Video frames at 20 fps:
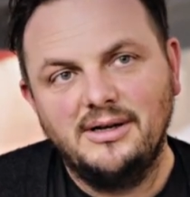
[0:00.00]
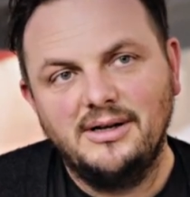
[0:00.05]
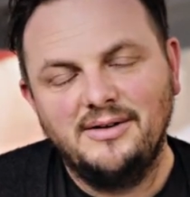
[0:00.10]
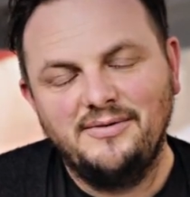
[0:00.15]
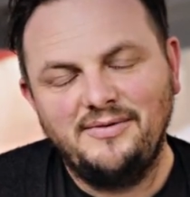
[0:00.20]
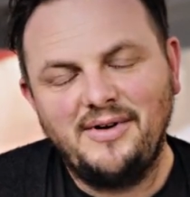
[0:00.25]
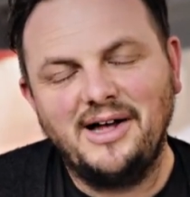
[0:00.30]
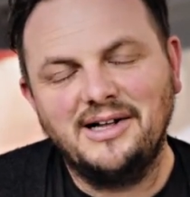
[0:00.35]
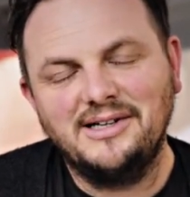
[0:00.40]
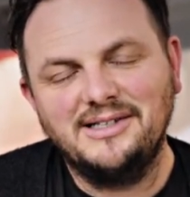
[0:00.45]

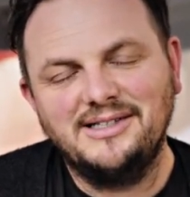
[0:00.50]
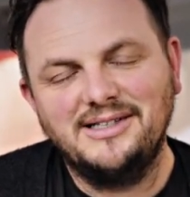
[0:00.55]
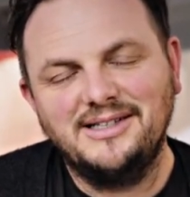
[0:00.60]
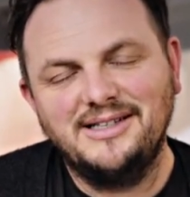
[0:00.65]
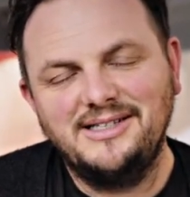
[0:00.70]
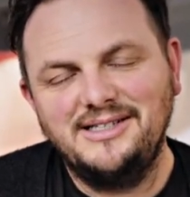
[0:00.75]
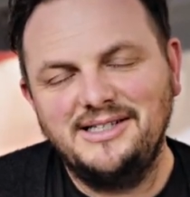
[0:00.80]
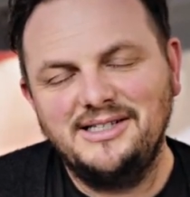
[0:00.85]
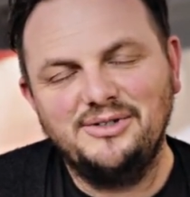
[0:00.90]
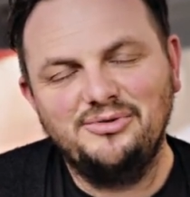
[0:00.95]
In fact,
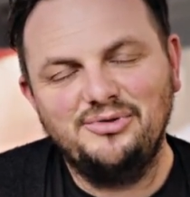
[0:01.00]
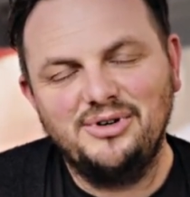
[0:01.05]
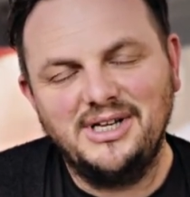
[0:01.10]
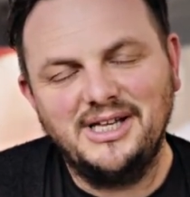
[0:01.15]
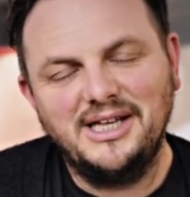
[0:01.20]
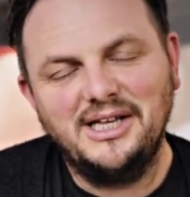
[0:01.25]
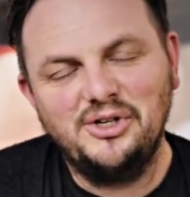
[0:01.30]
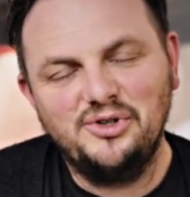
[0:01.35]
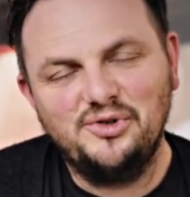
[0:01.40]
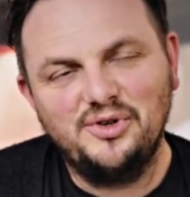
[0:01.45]
this is a
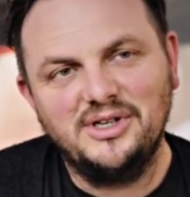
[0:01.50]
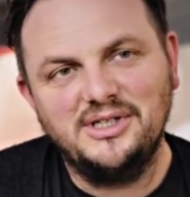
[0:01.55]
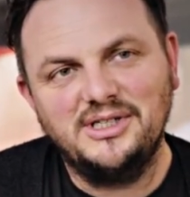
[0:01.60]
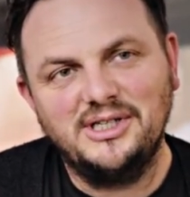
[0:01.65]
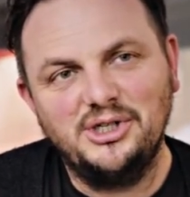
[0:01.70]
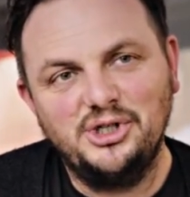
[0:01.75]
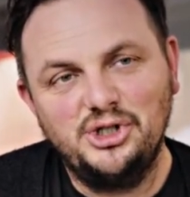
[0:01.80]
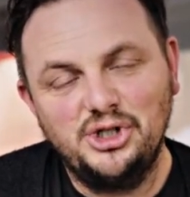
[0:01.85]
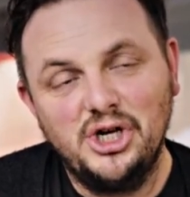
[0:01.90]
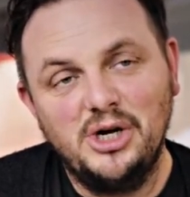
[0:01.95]
really
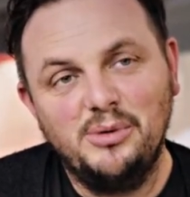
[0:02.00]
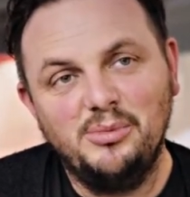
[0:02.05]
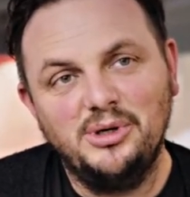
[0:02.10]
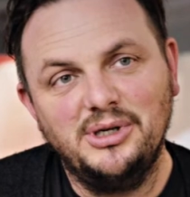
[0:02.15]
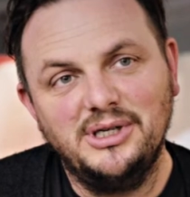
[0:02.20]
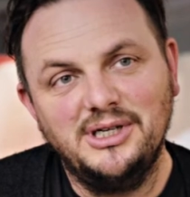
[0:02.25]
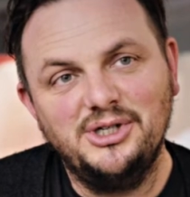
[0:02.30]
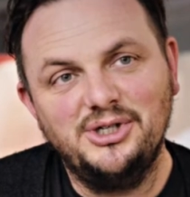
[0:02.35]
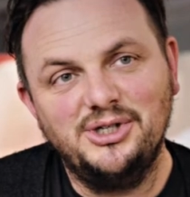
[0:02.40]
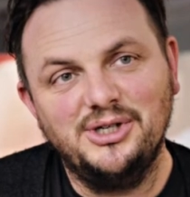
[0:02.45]
interesting
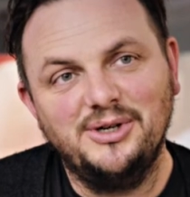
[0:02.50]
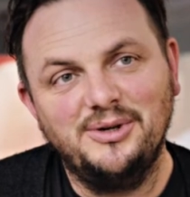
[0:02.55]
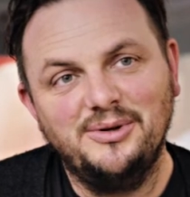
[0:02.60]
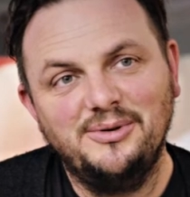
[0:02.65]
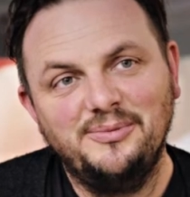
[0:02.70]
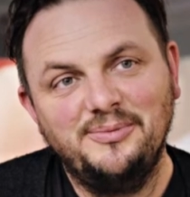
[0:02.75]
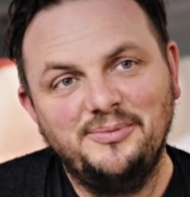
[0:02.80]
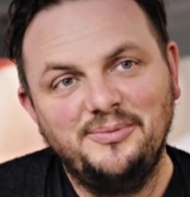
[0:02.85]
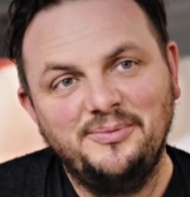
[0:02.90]
German issue.